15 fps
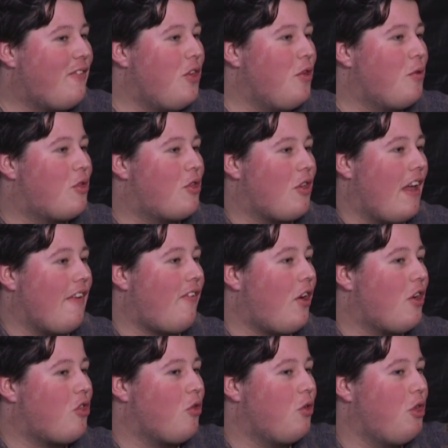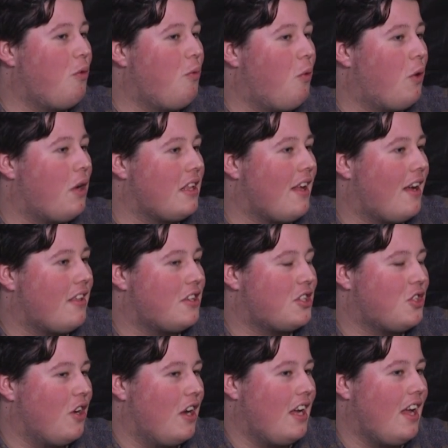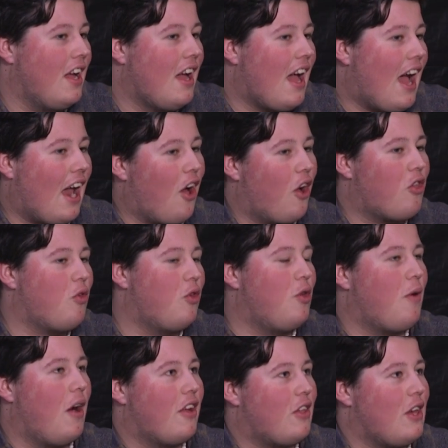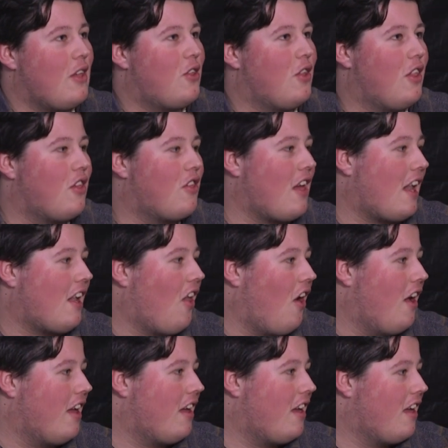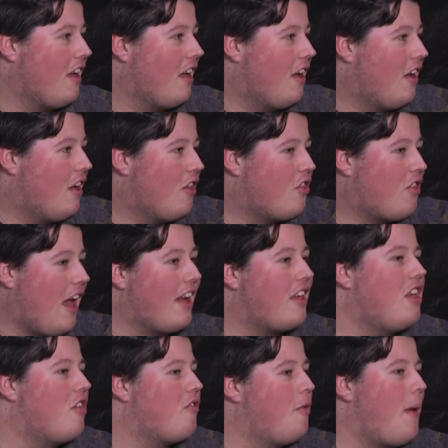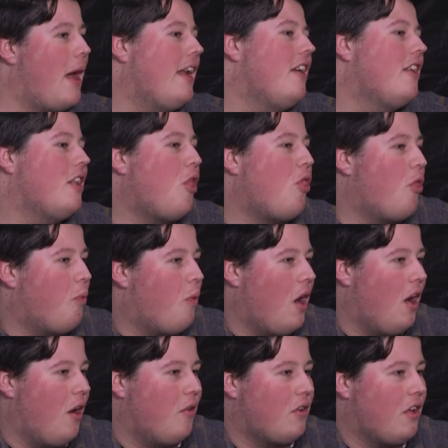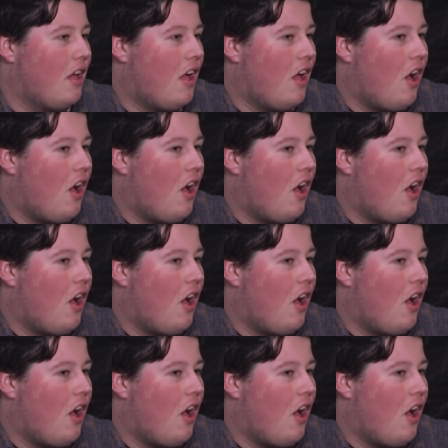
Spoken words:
If I saw you walking down the street and I saw you wear a t-shirt that said, like, sexiest Romanian in the world,